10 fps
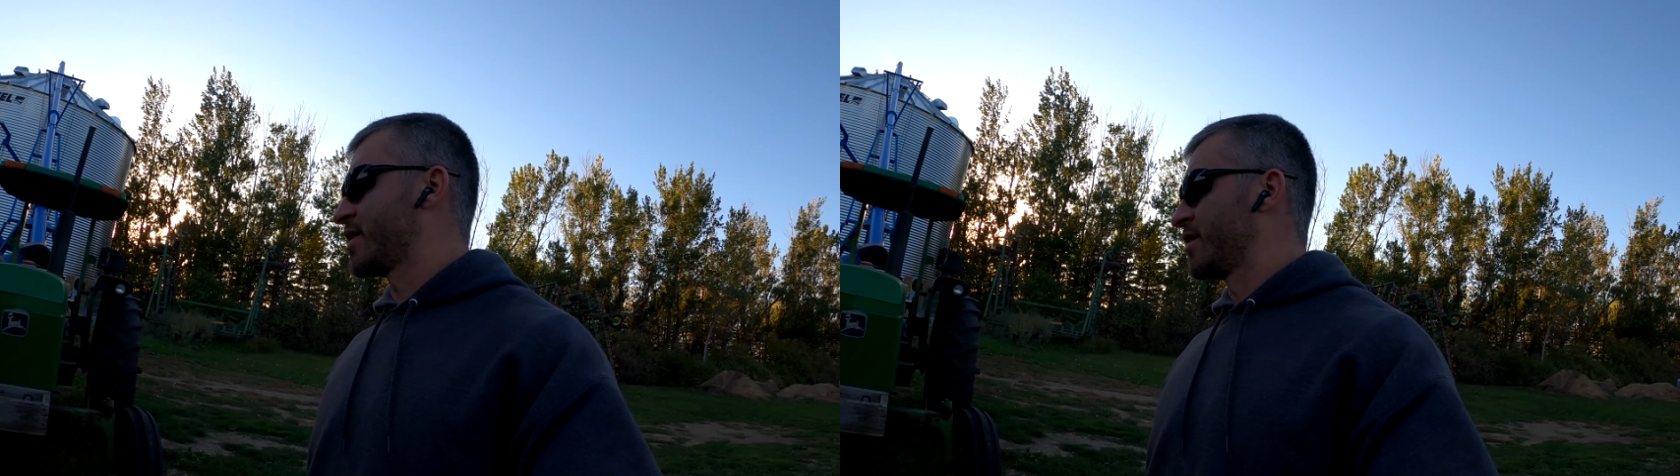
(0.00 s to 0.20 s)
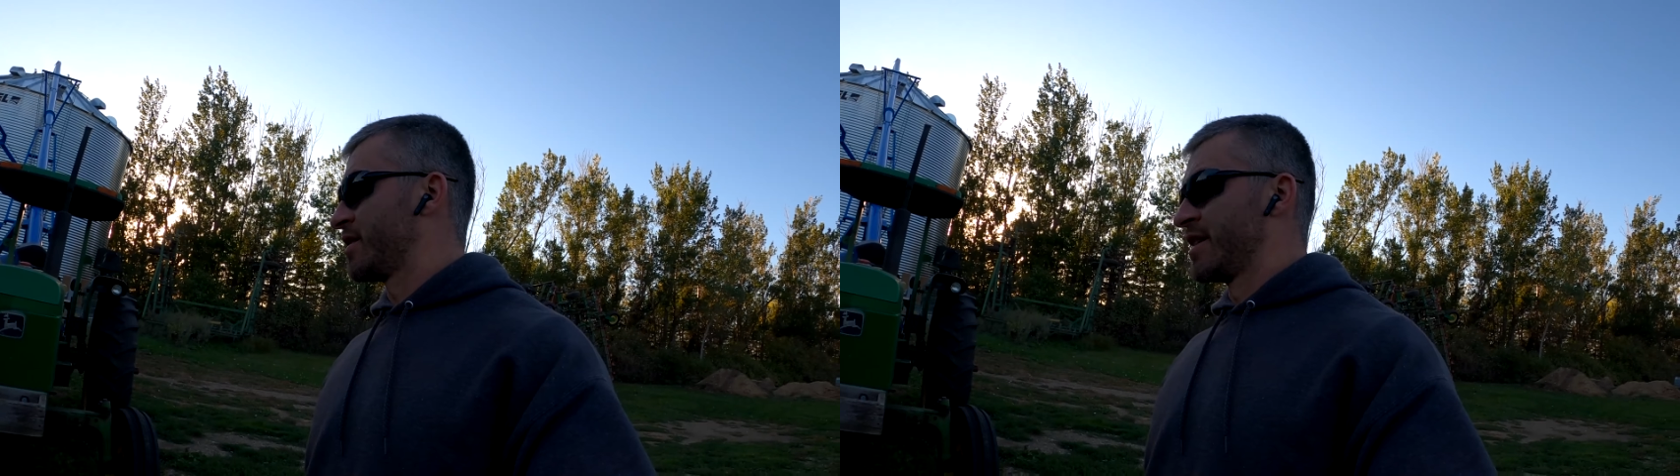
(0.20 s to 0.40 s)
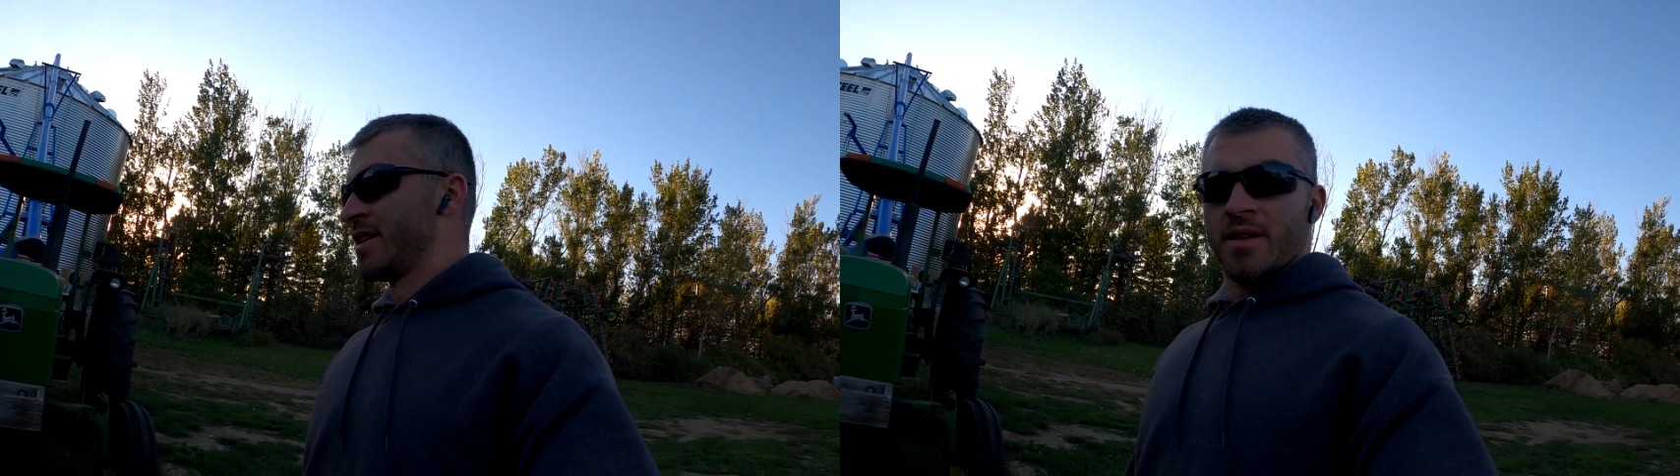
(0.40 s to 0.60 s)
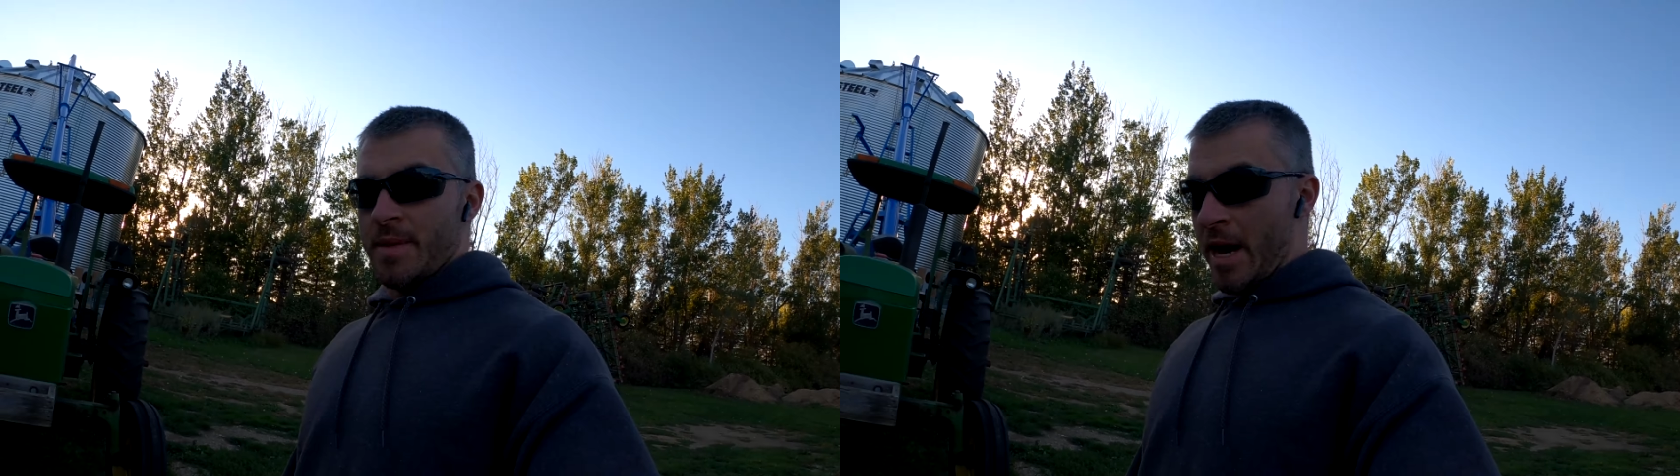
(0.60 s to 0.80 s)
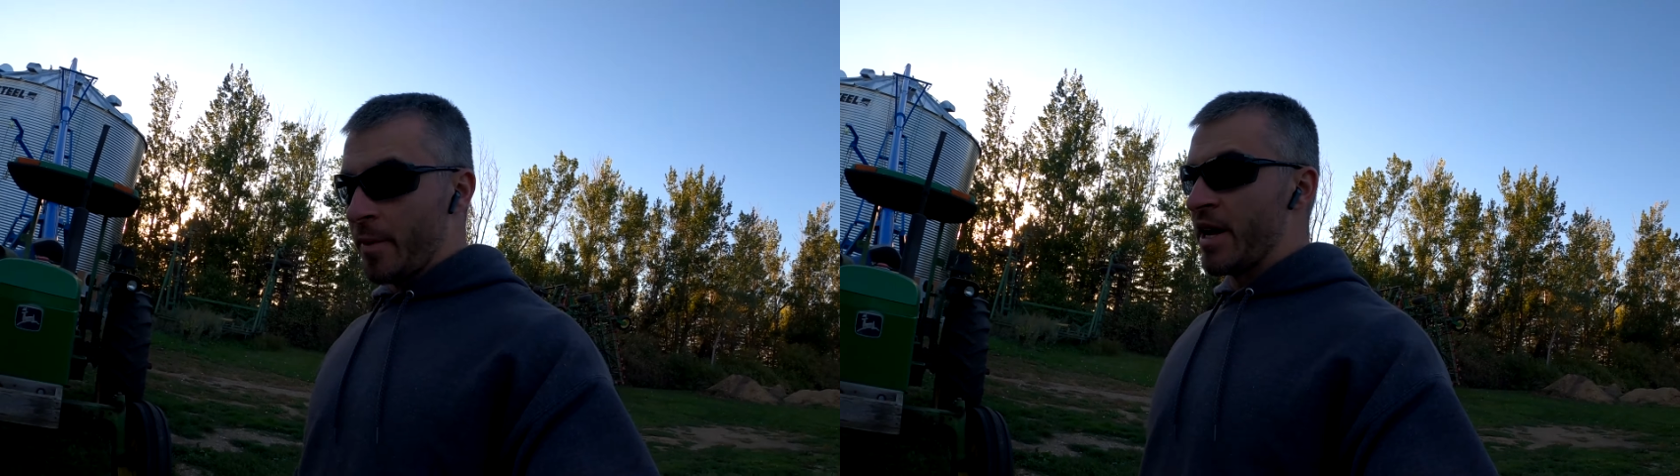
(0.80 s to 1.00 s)
So
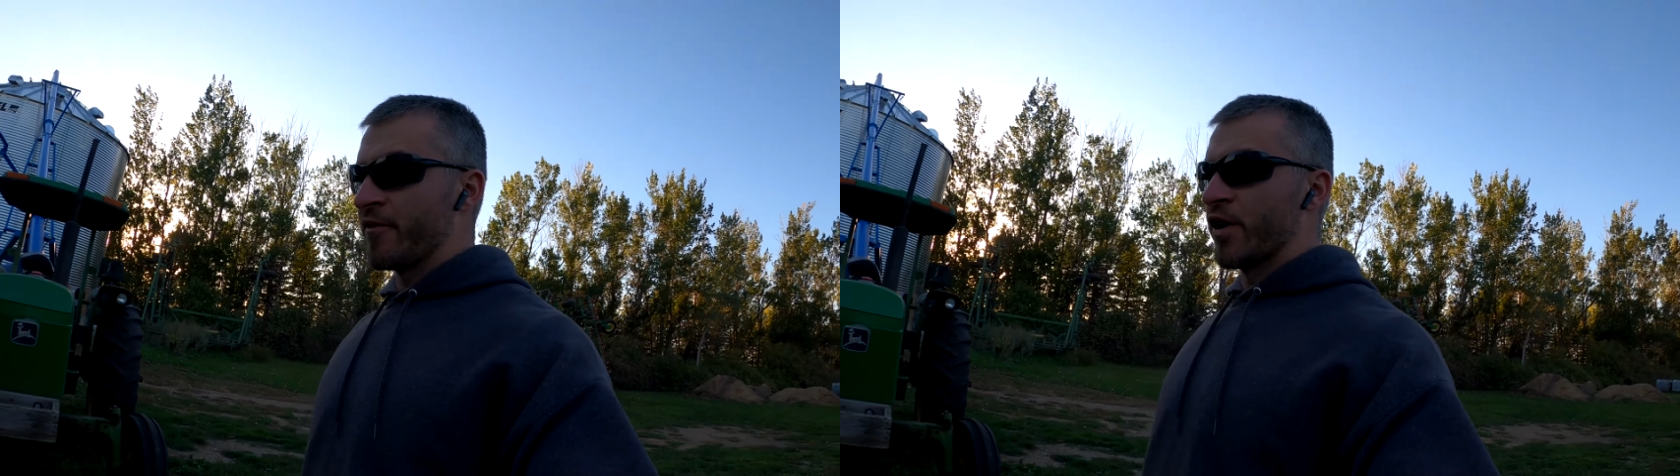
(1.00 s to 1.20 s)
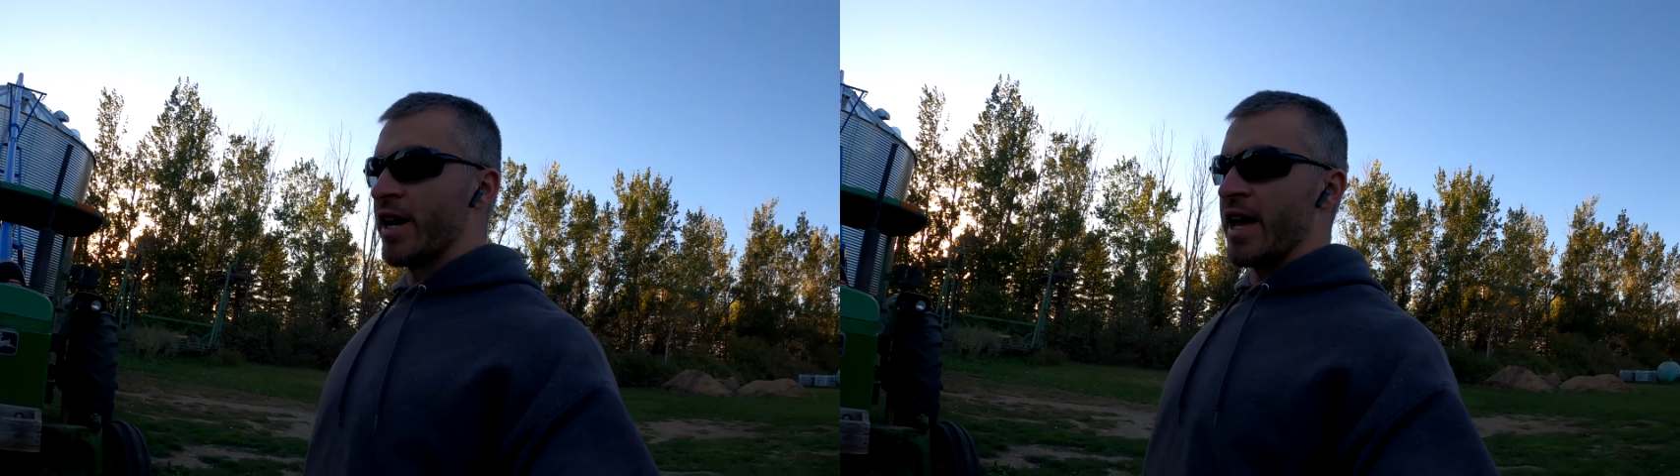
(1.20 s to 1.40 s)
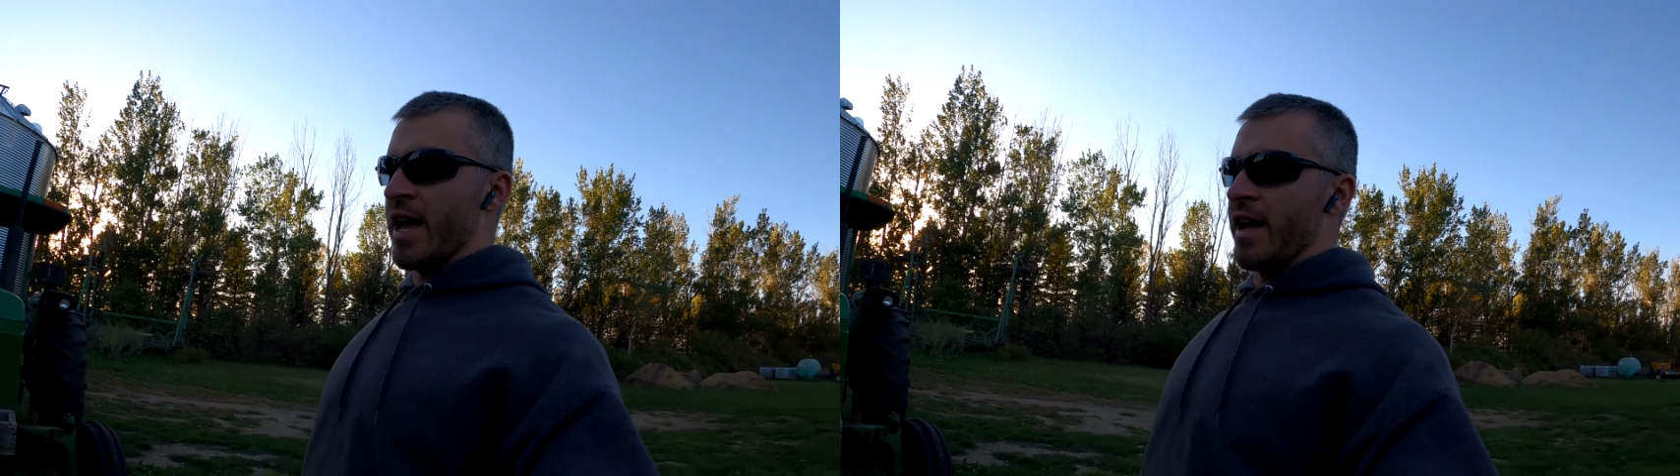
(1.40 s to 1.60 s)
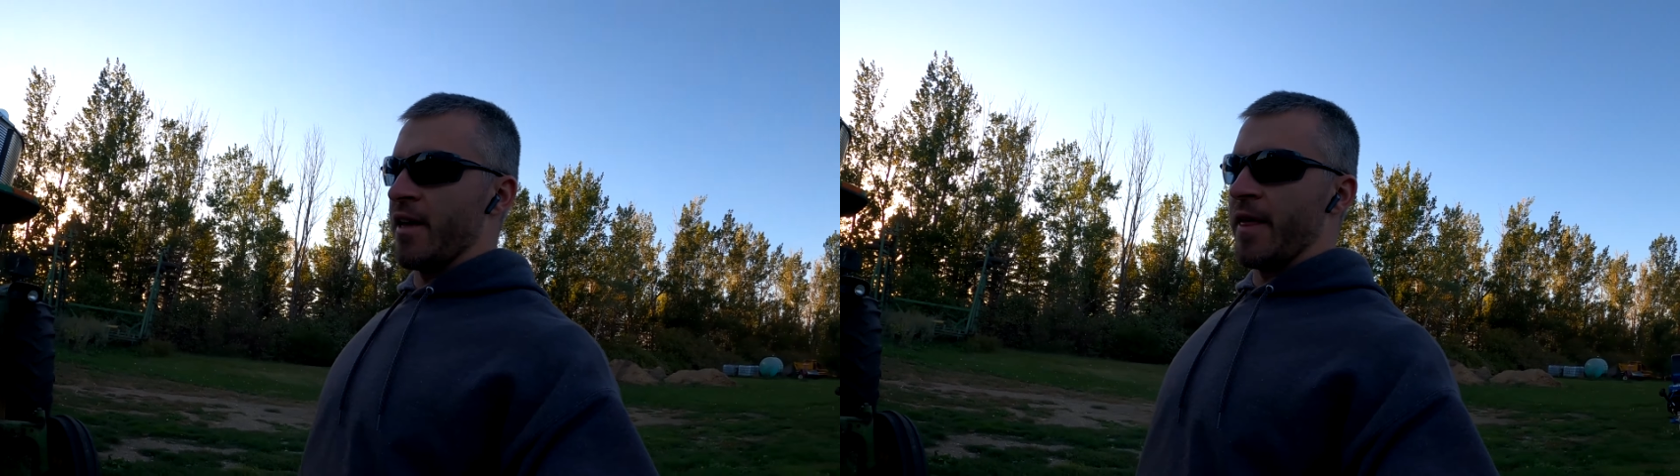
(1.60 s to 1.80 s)
that'll be it for today.